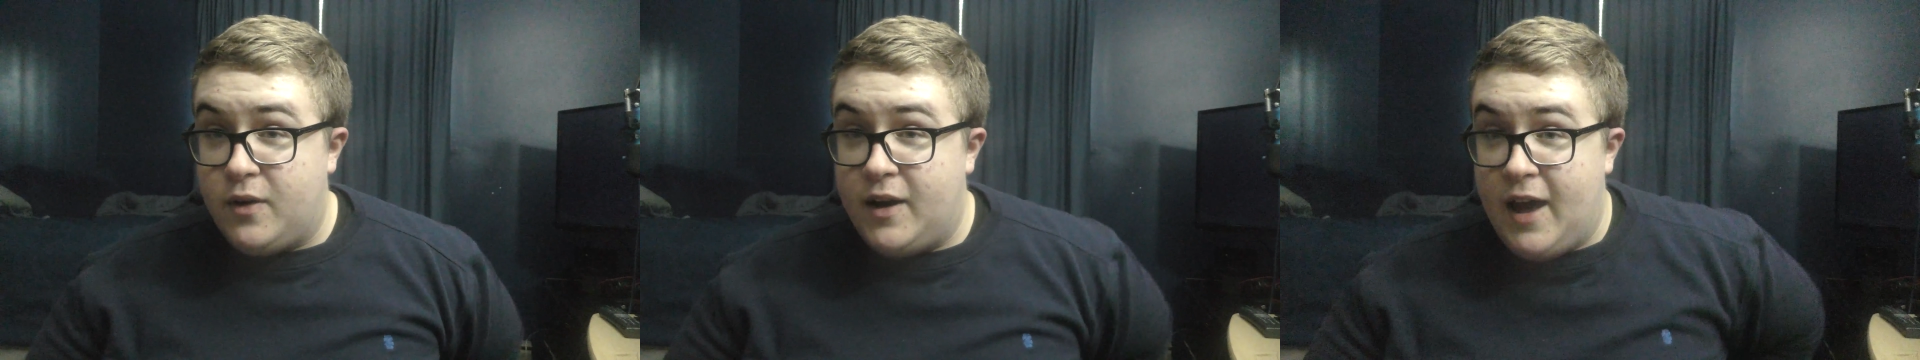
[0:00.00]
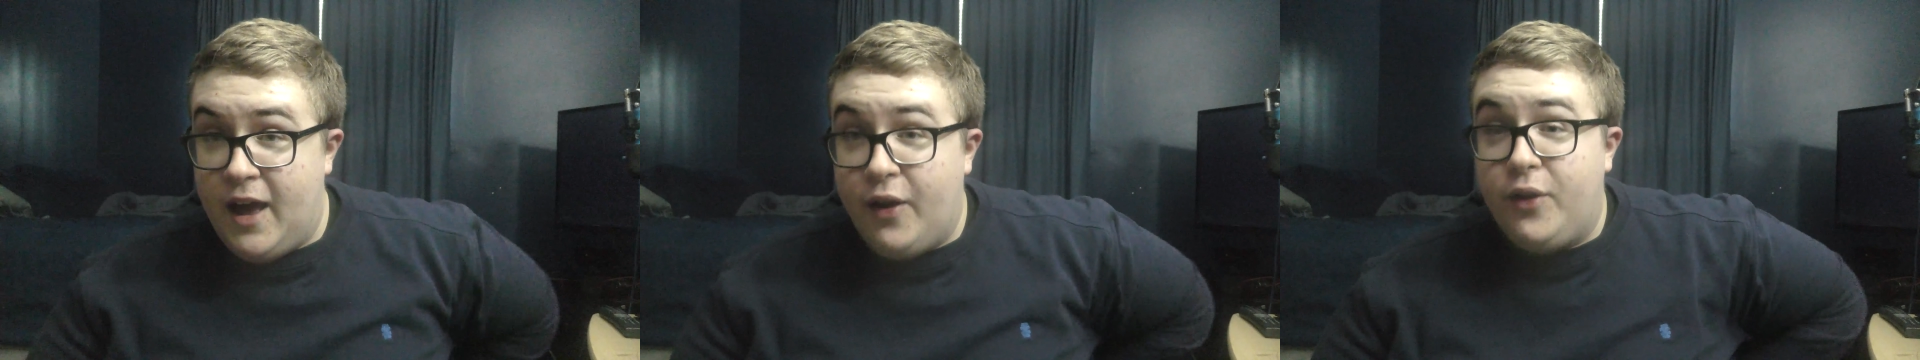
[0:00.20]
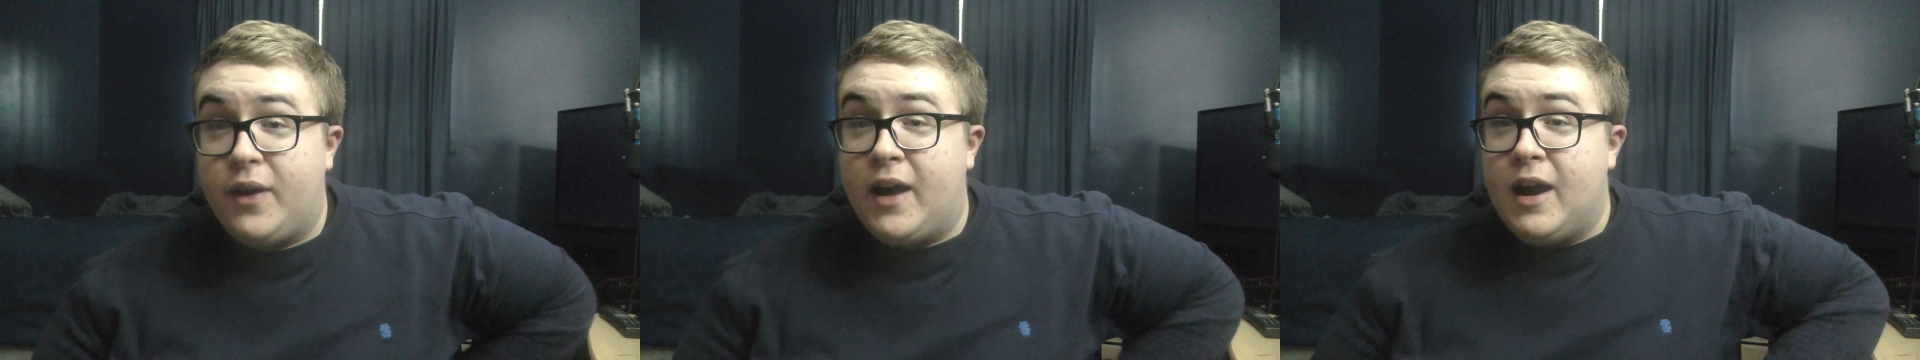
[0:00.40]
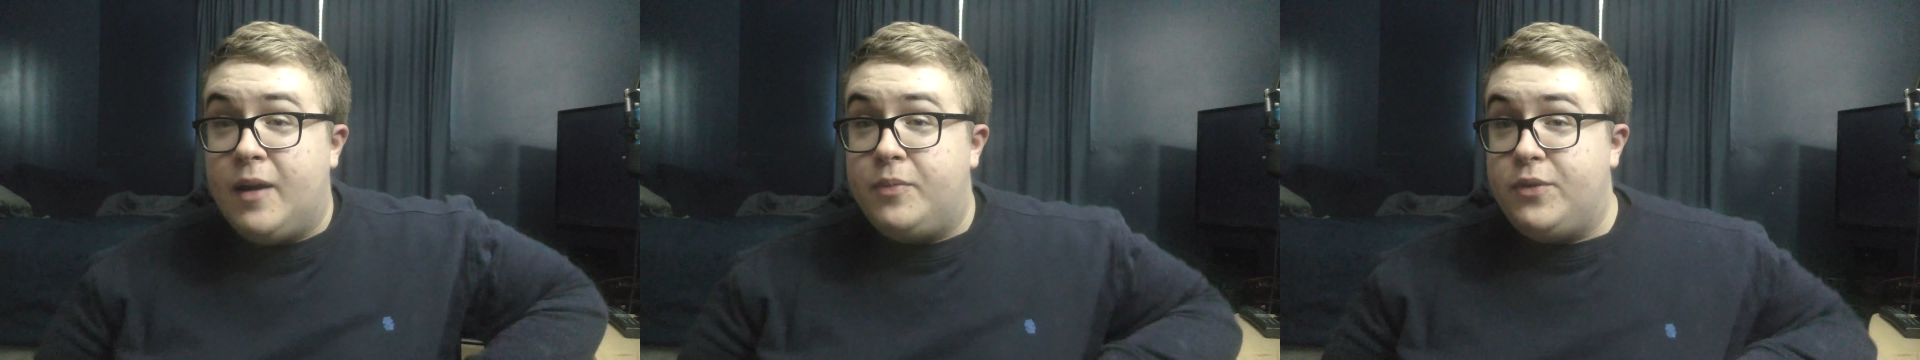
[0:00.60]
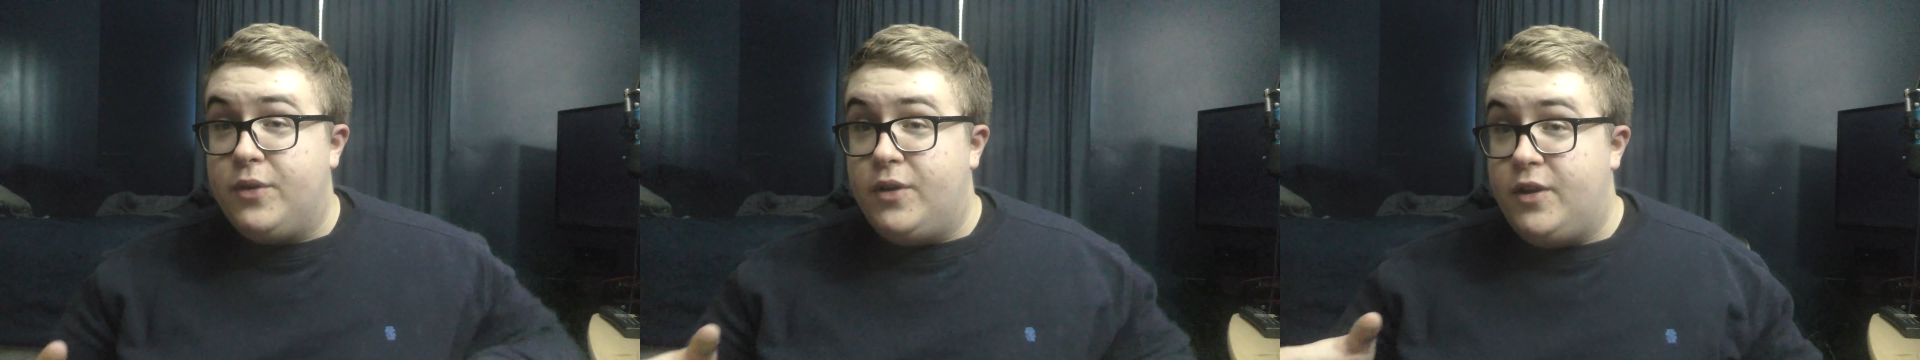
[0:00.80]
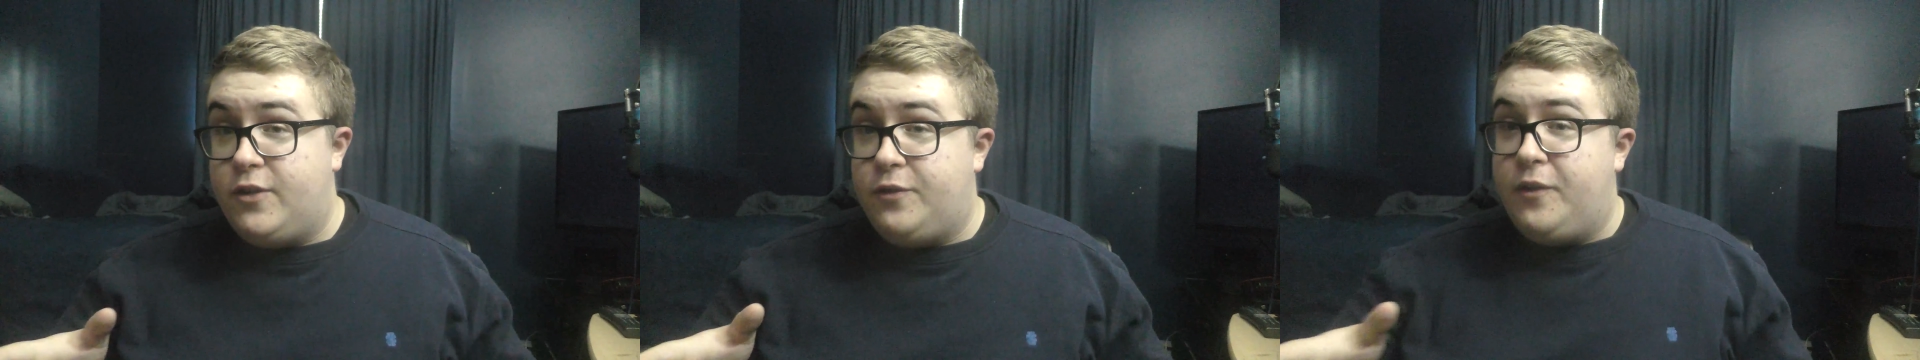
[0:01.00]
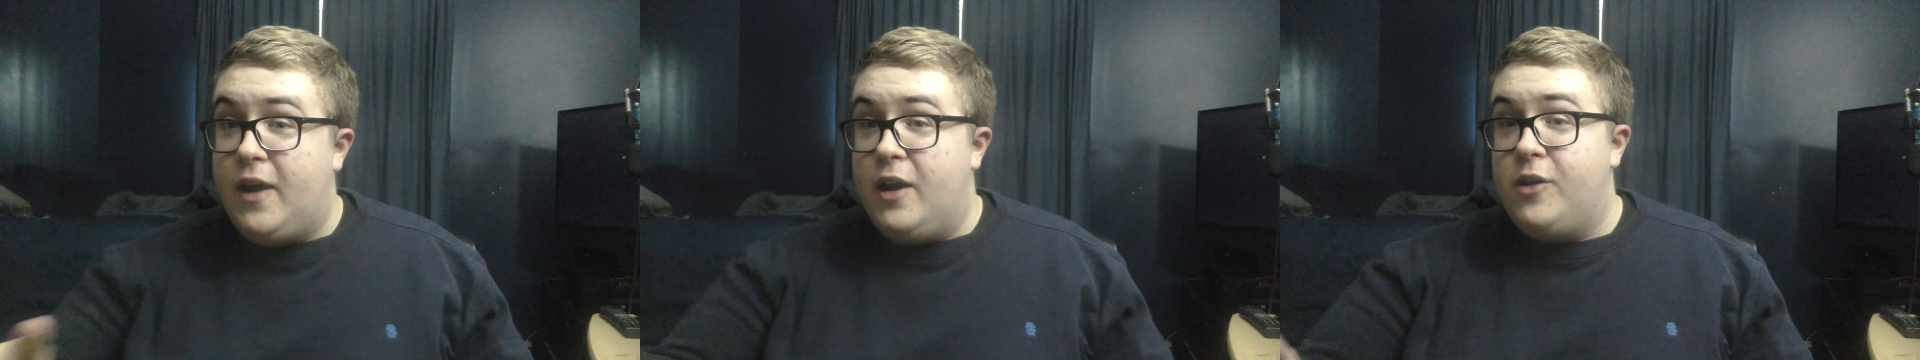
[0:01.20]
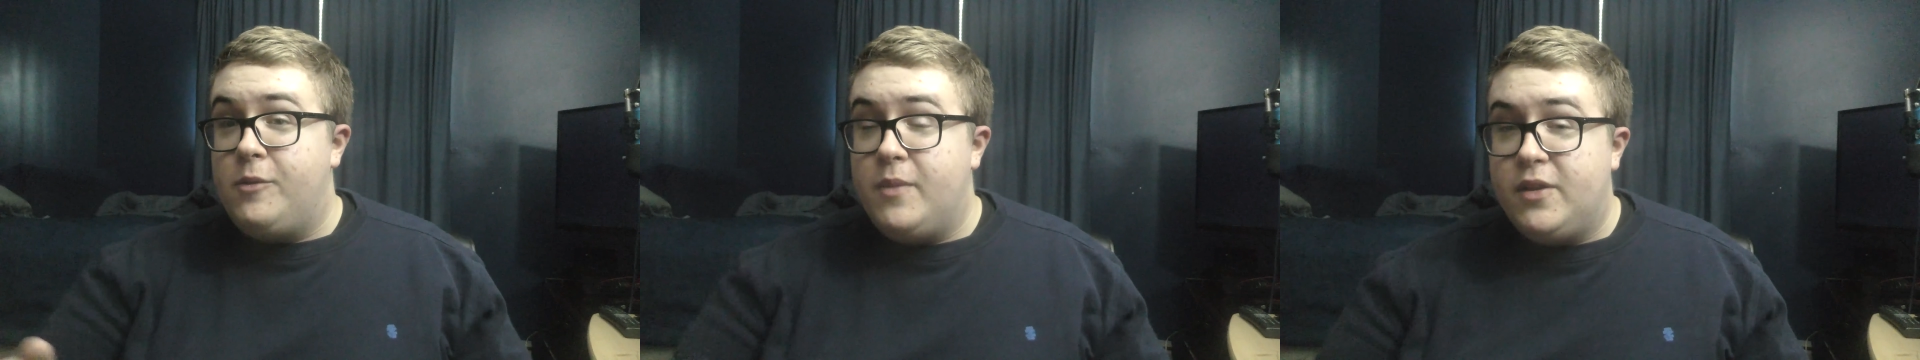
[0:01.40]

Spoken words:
on a helicopter and it's firing